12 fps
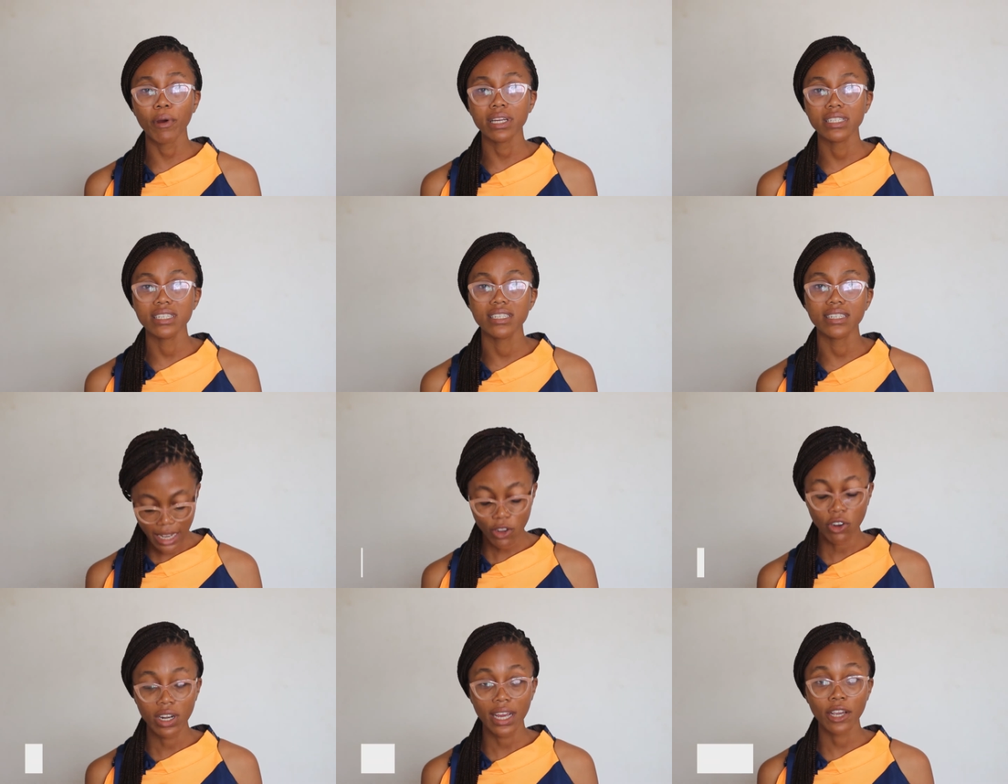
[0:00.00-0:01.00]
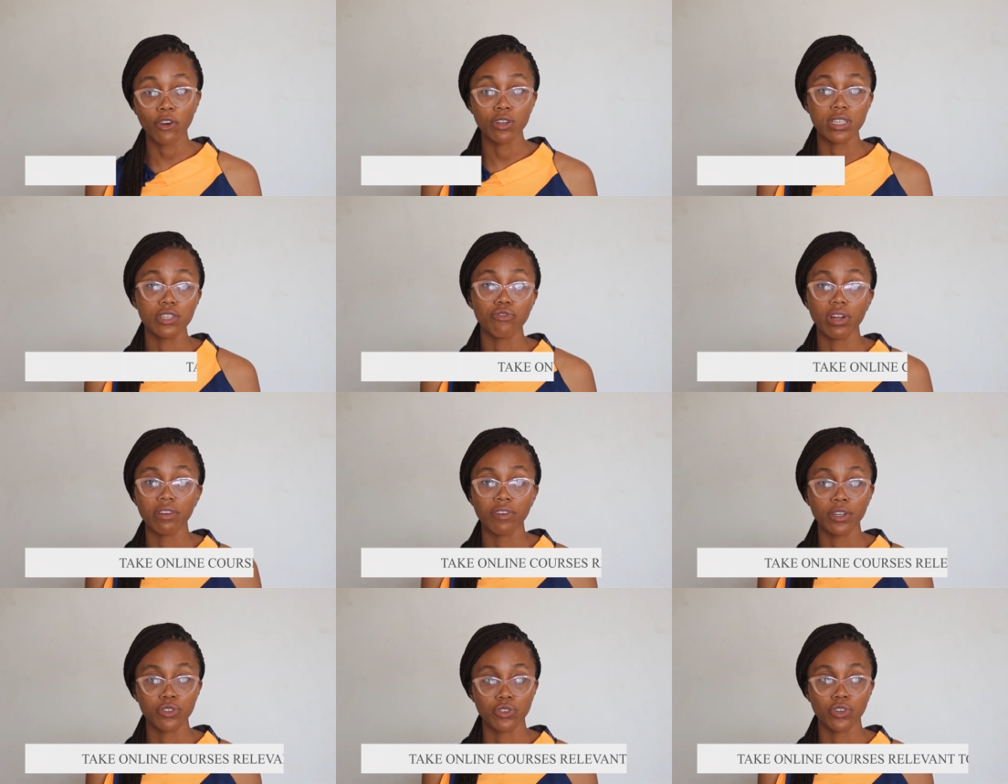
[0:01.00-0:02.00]
point is take online courses
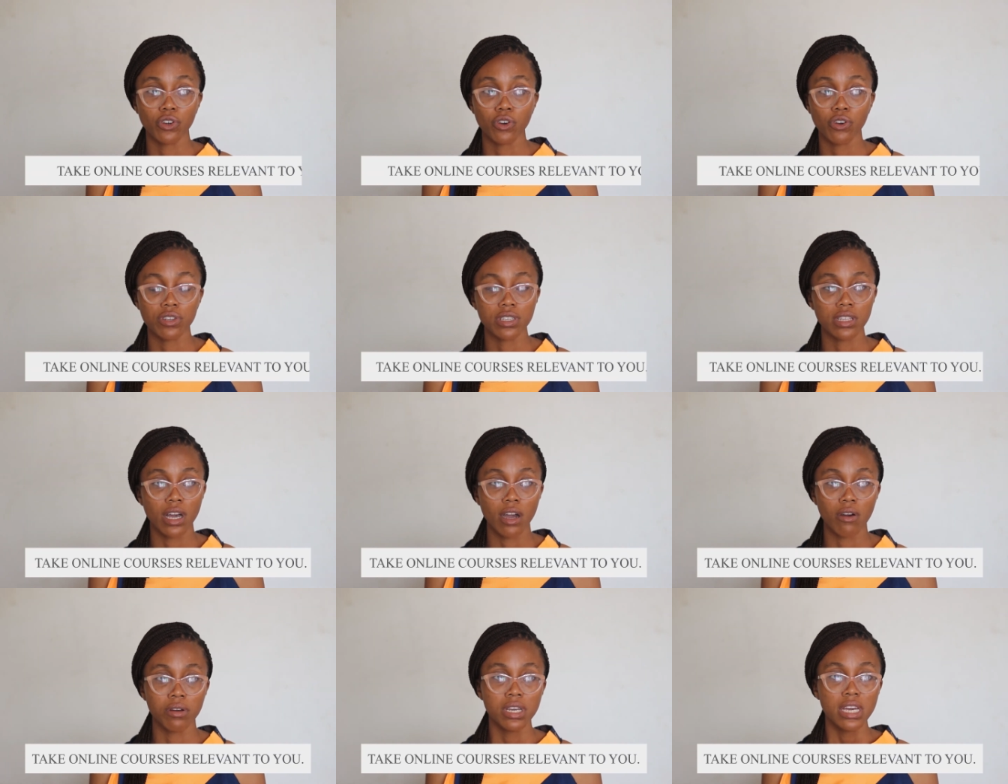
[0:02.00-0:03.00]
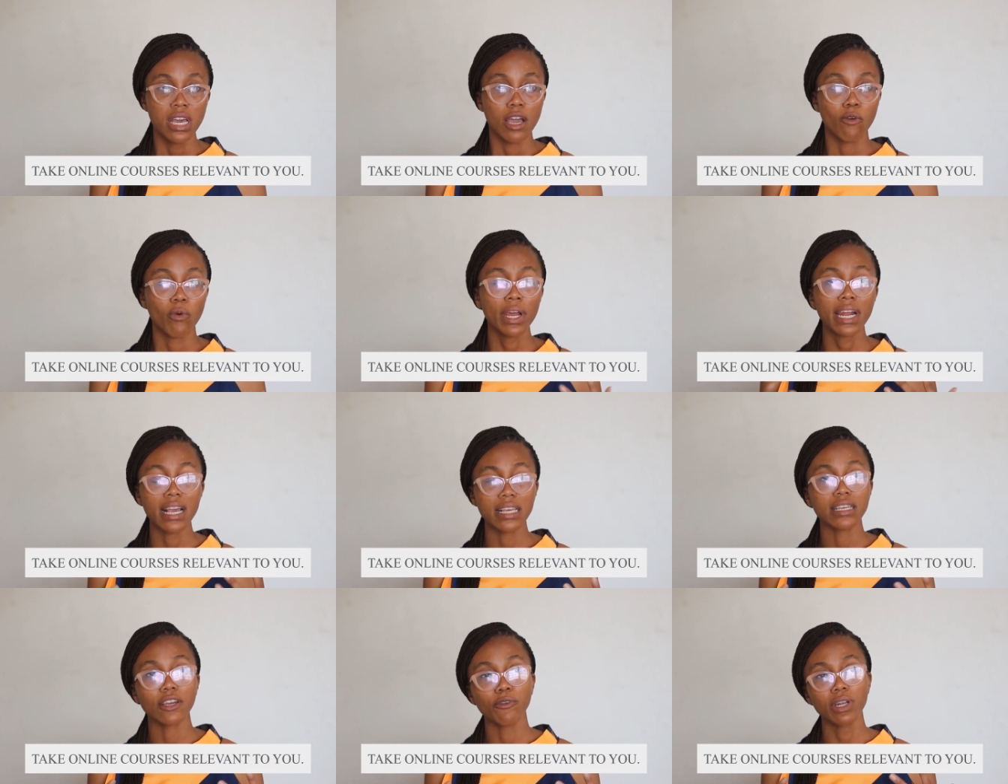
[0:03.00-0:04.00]
relevant to your course. Now when
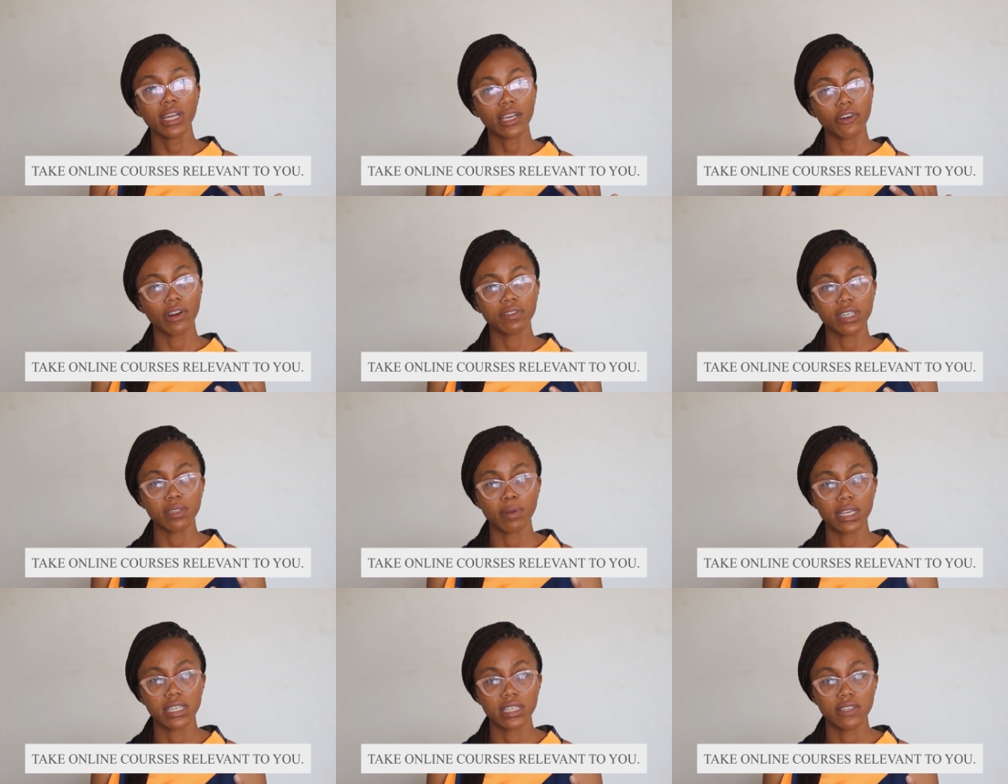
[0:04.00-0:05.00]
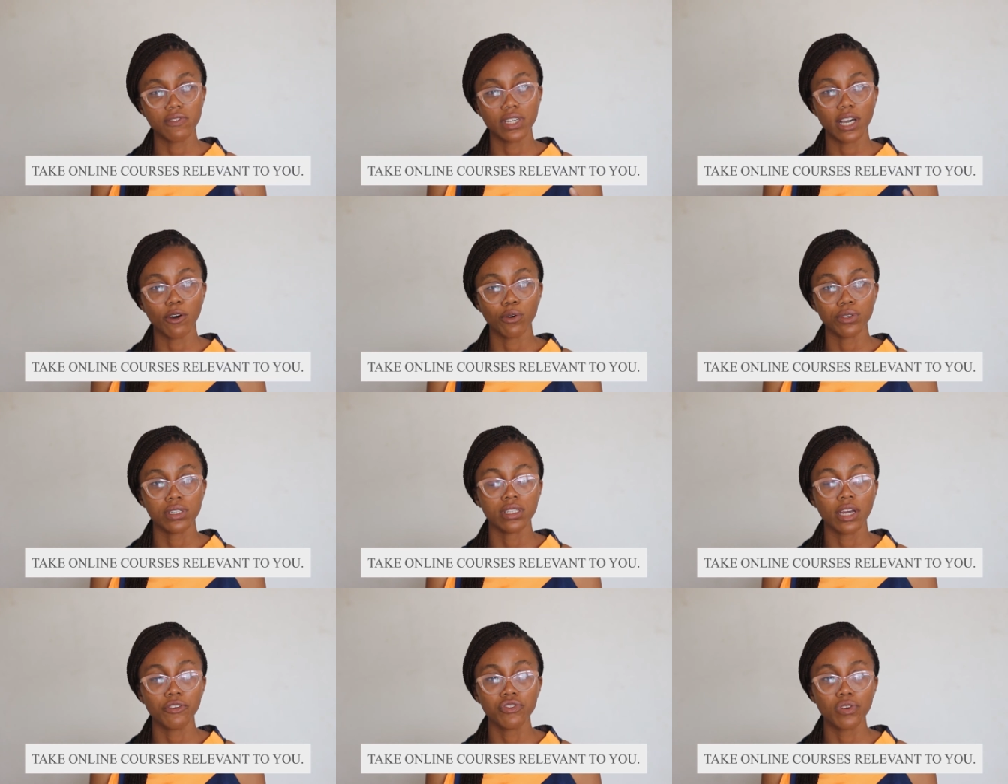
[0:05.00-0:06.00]
I crafted my CV out,
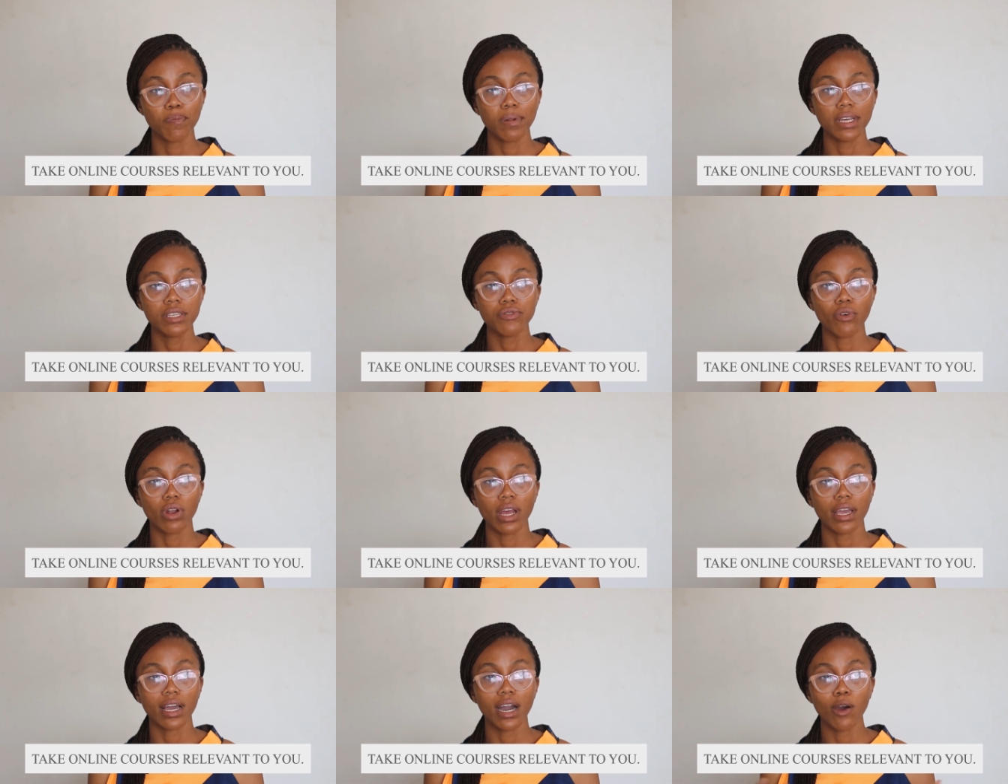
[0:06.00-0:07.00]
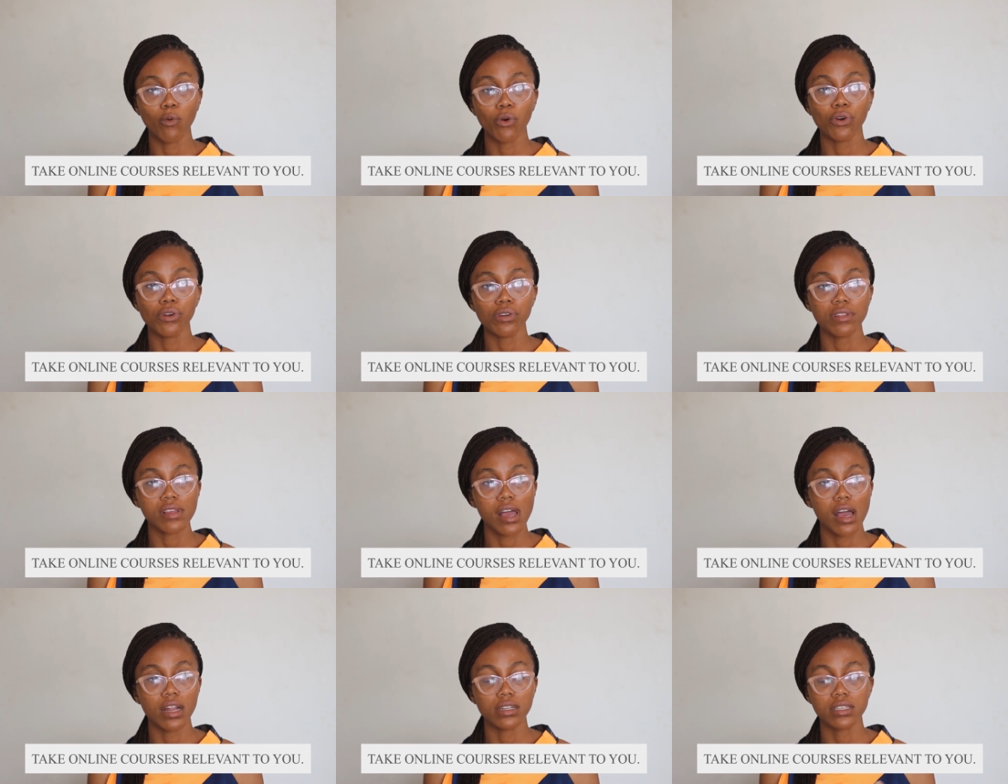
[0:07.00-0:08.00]
there is a place for like awards
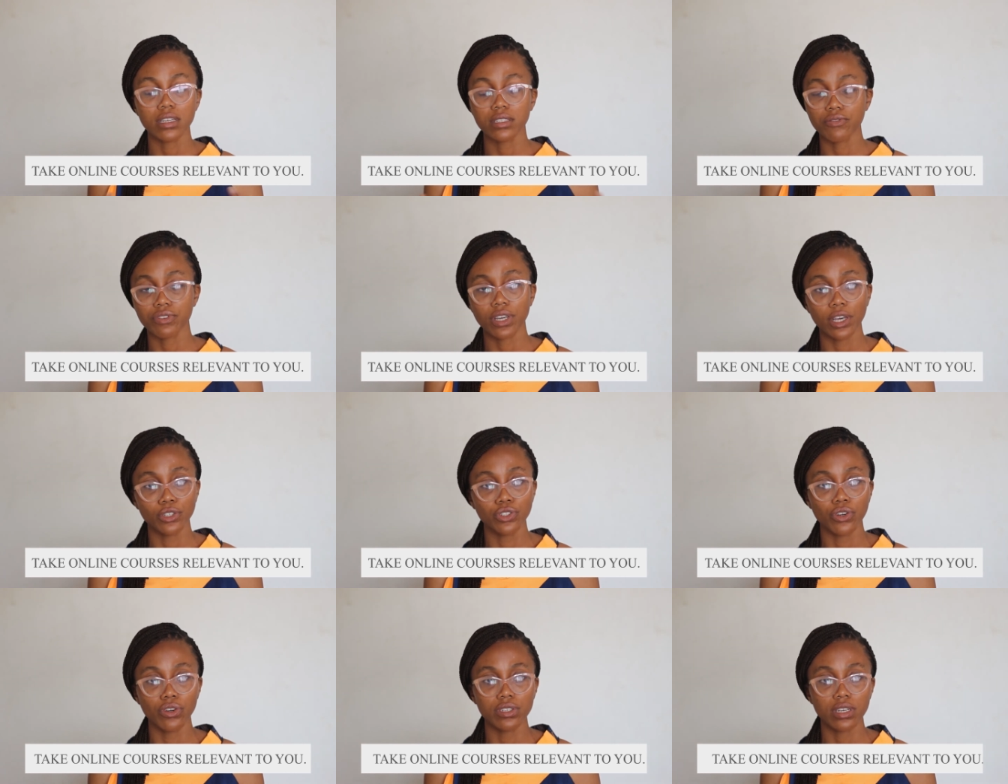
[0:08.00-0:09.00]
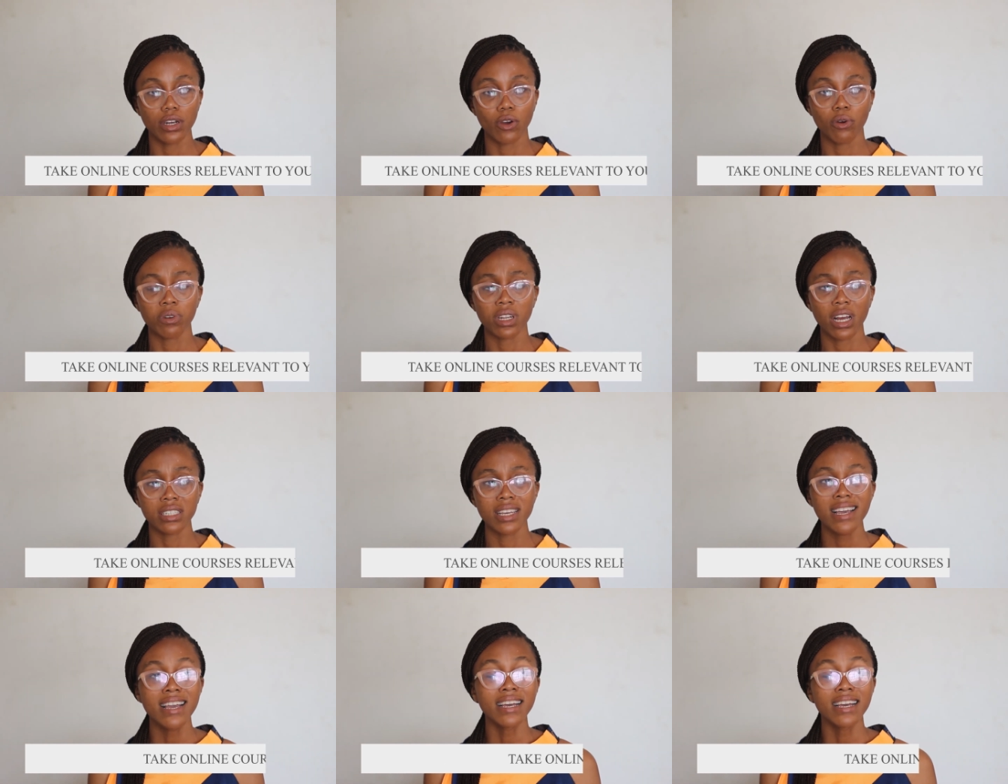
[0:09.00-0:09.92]
and certifications and all that.